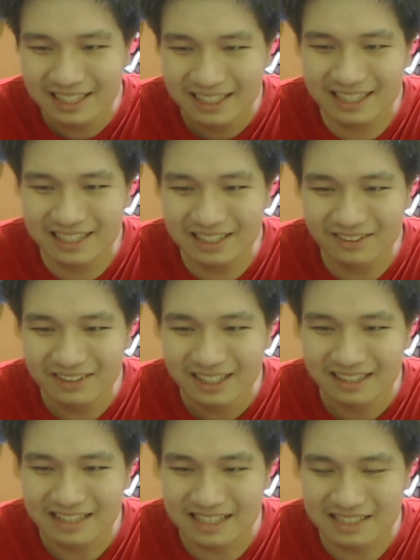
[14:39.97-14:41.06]
you know,
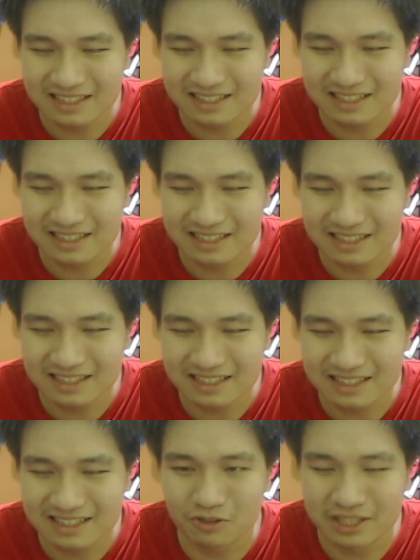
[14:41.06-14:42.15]
that like a human
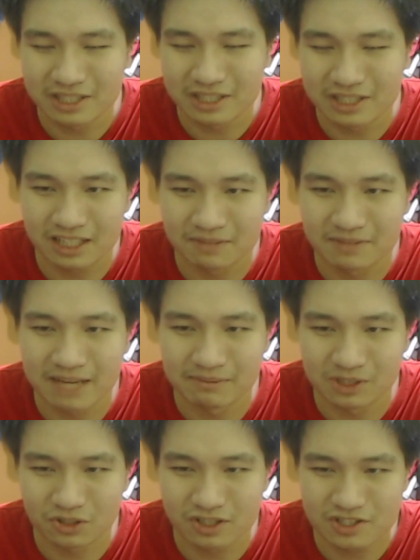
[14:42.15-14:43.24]
soul inside of the
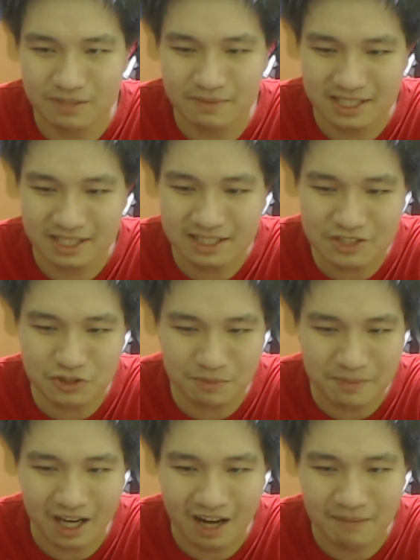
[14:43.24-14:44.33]
animatronics, you know, because I think that should
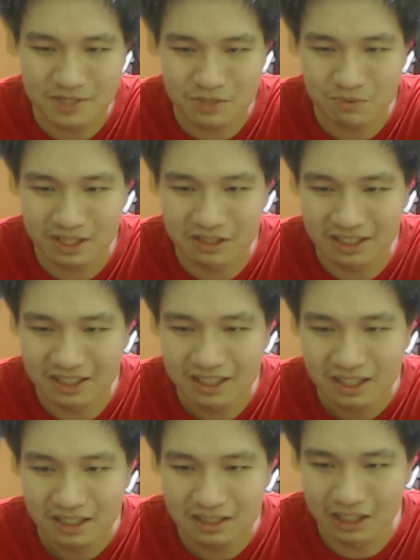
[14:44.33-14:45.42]
be obvious with the
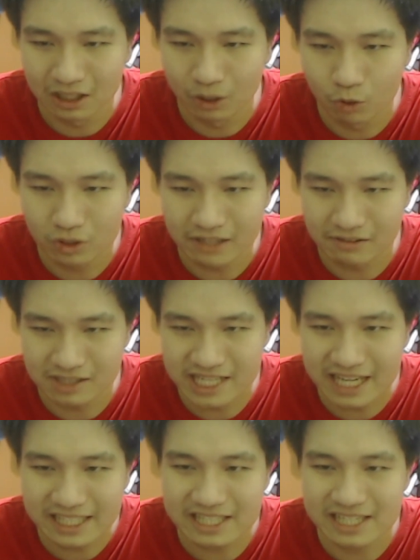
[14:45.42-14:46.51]
lore they were
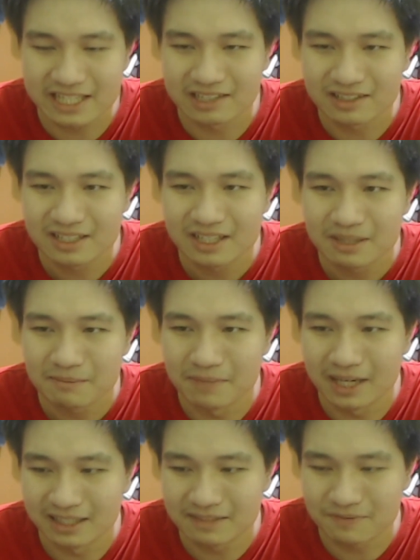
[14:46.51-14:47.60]
telling here.
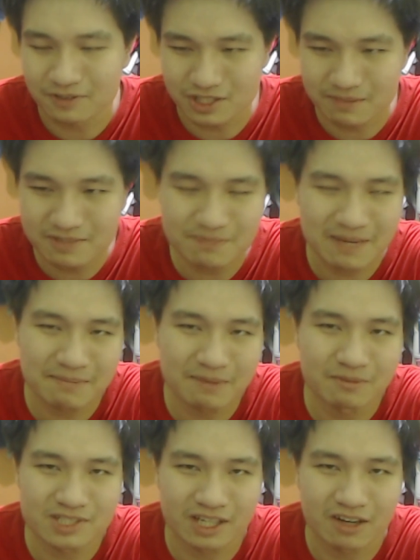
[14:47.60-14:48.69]
But for some reason, my mind
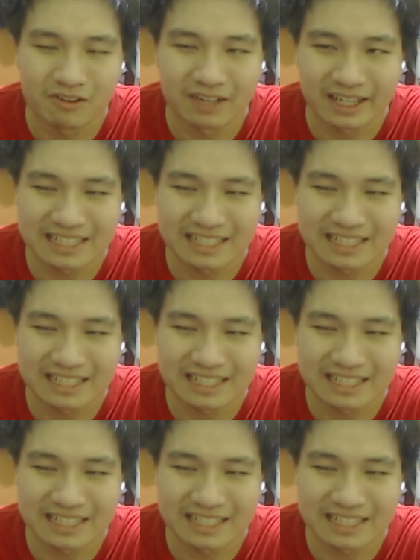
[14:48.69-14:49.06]
was like, oh, like,